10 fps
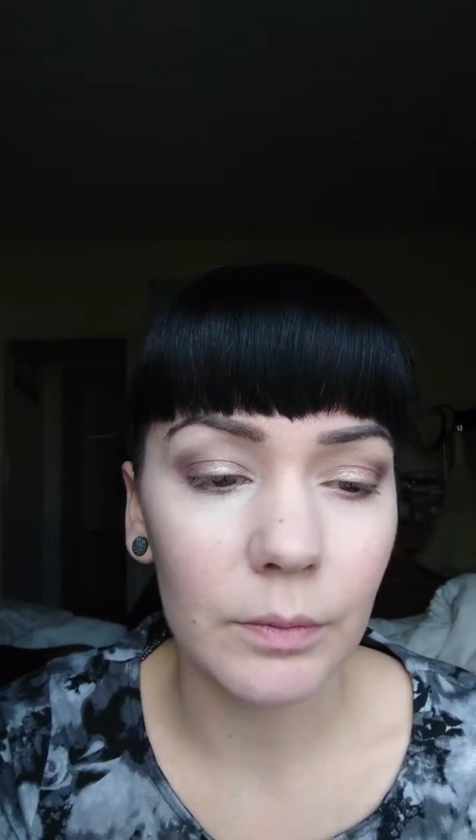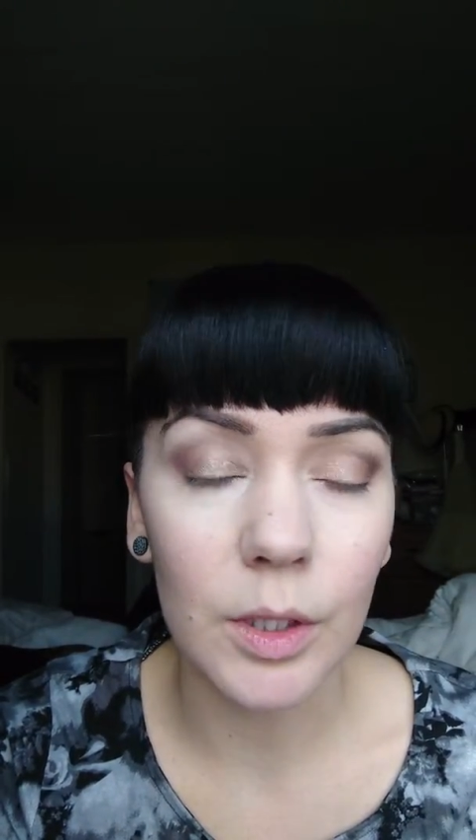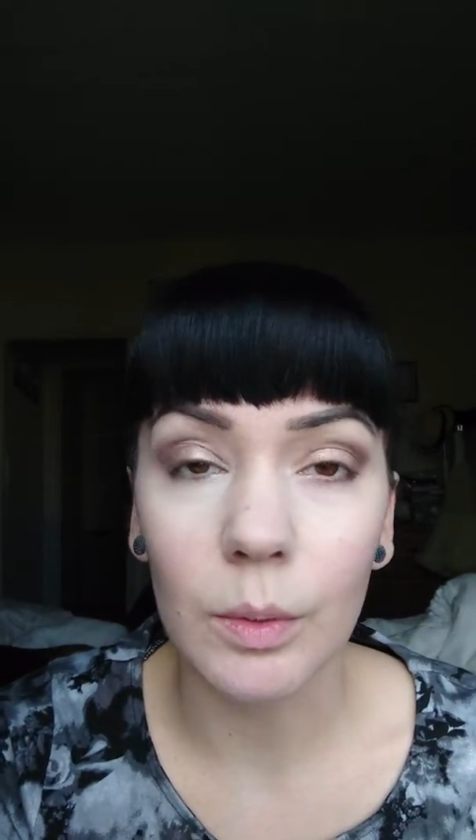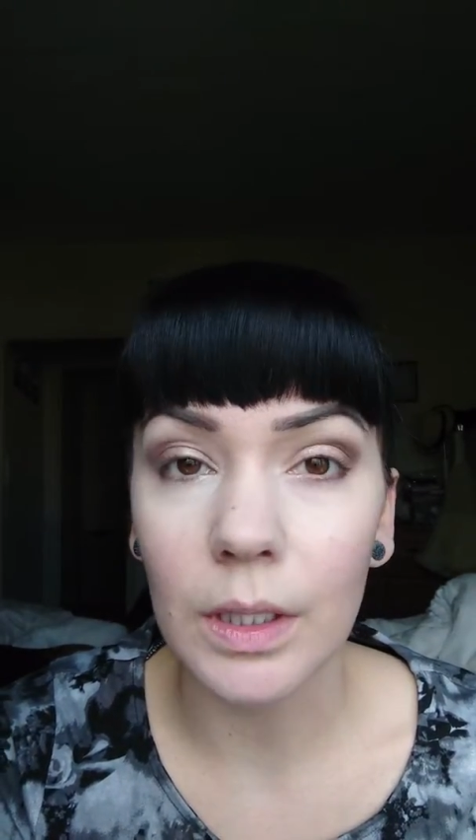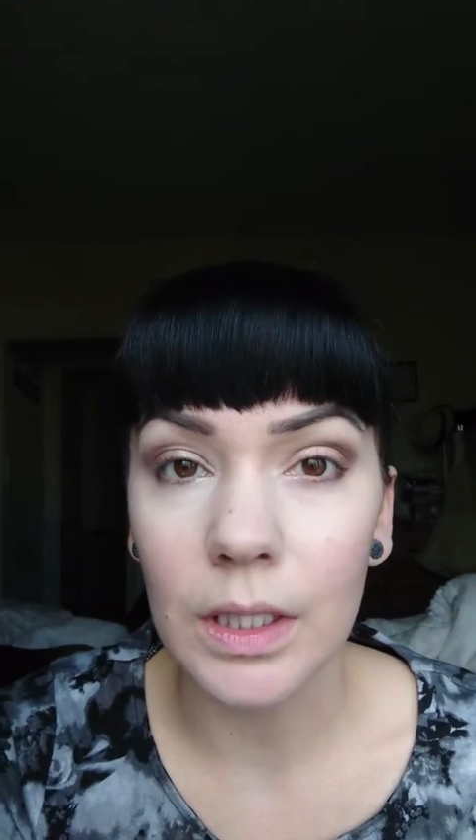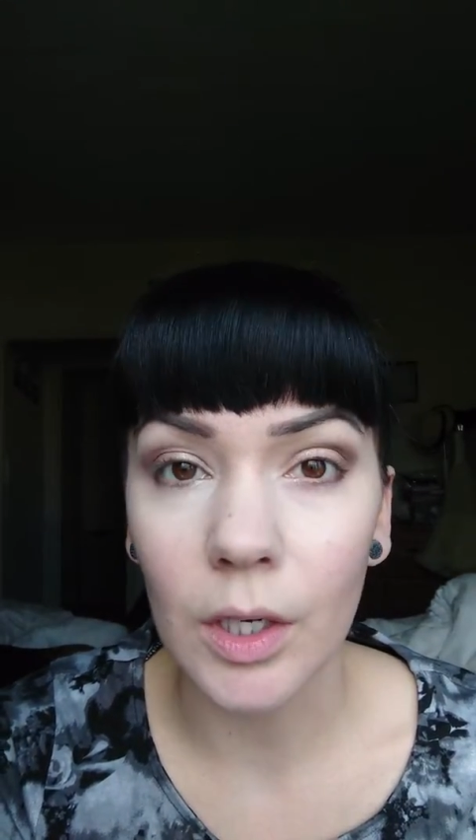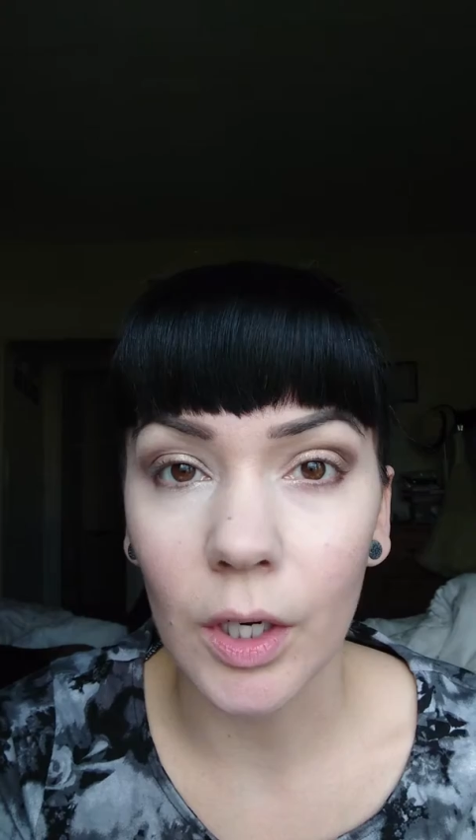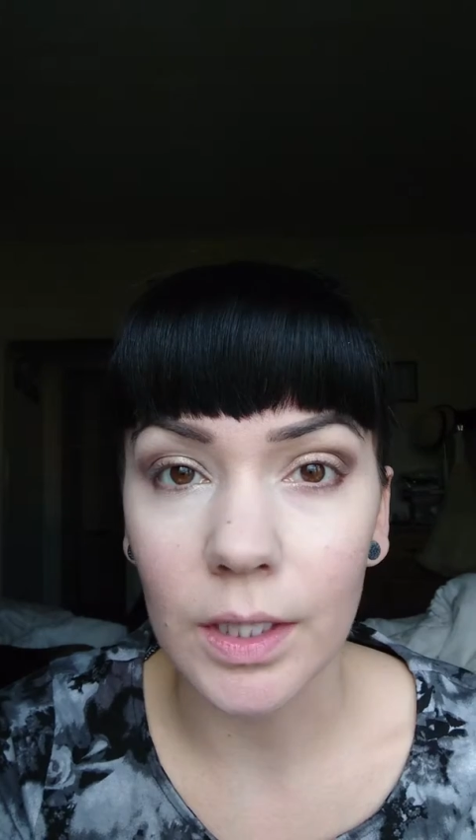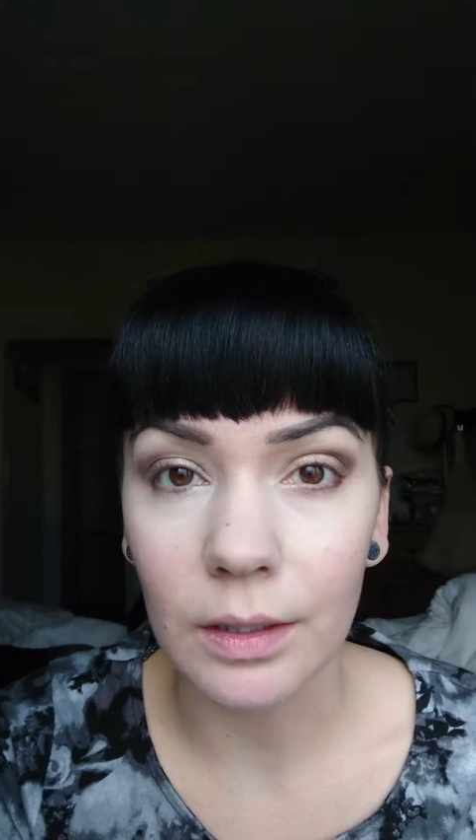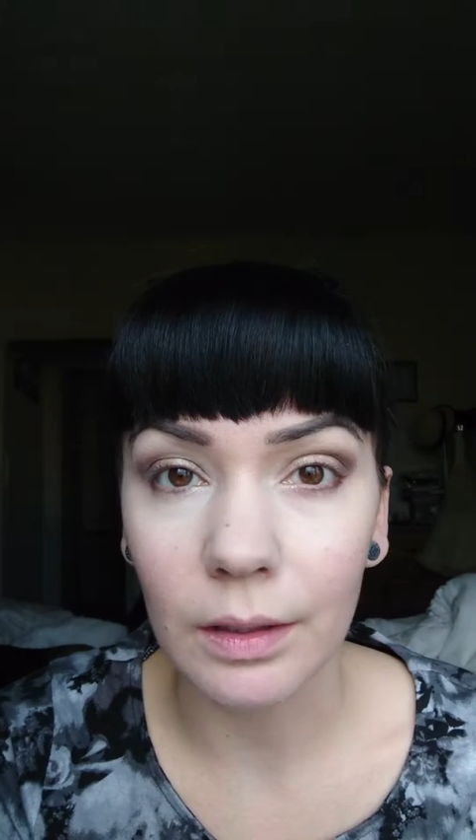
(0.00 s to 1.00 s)
doing this
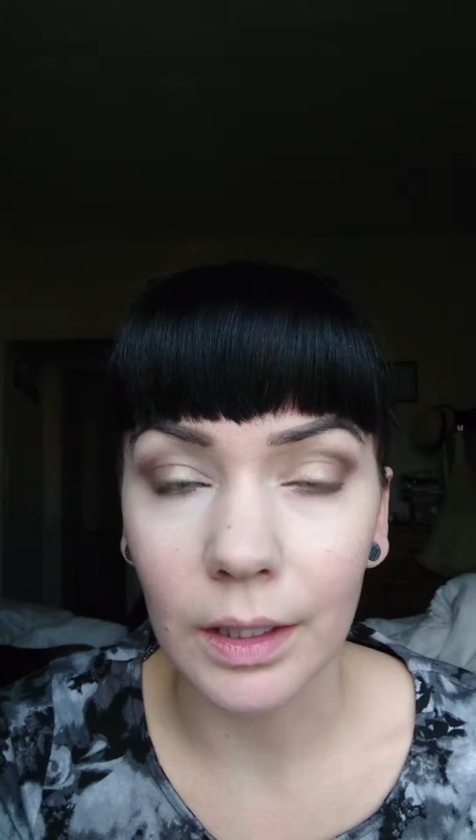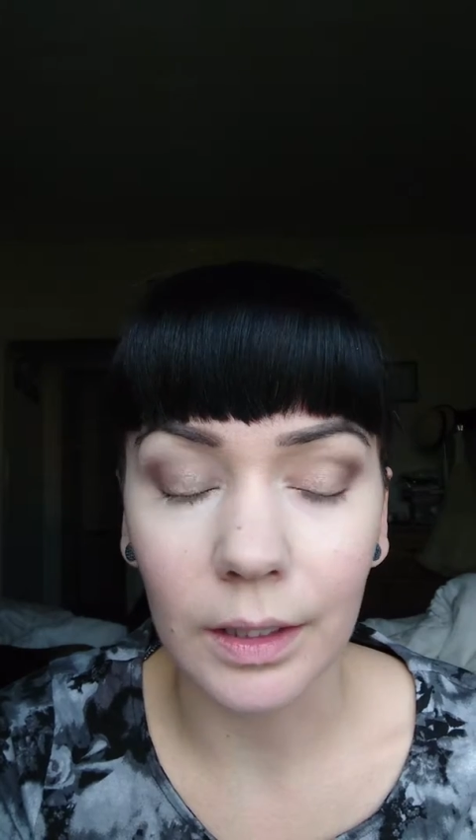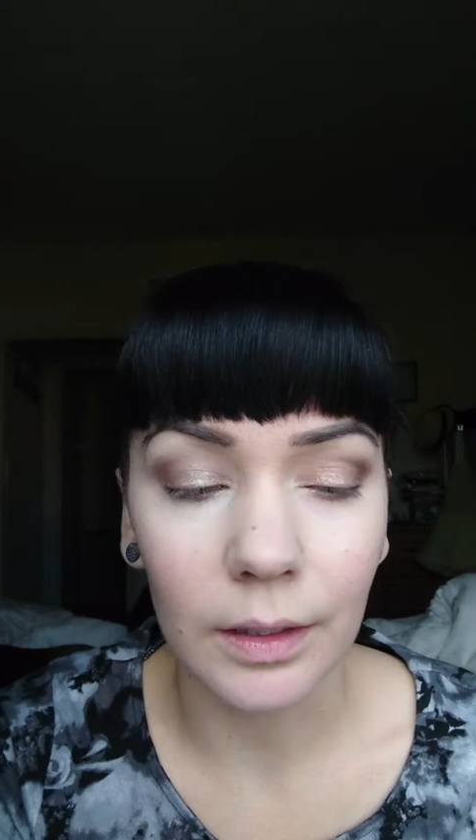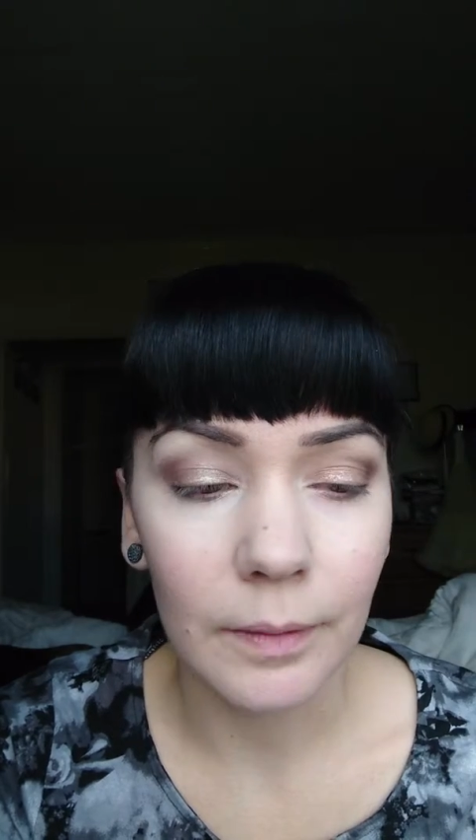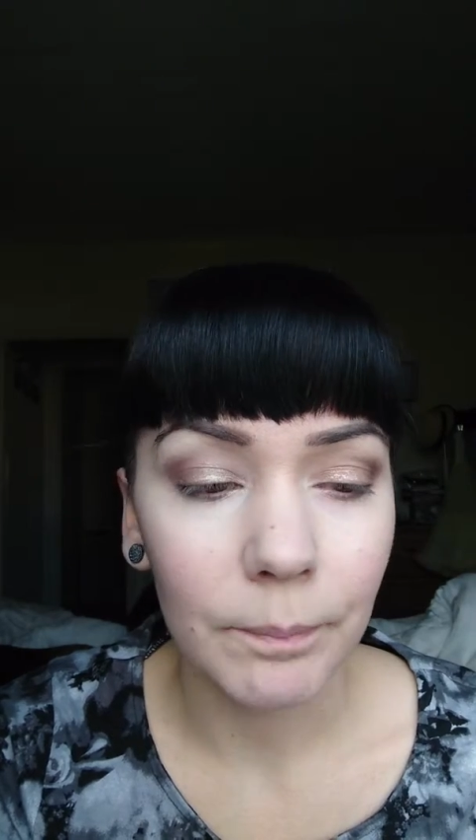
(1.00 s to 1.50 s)
kind of thing,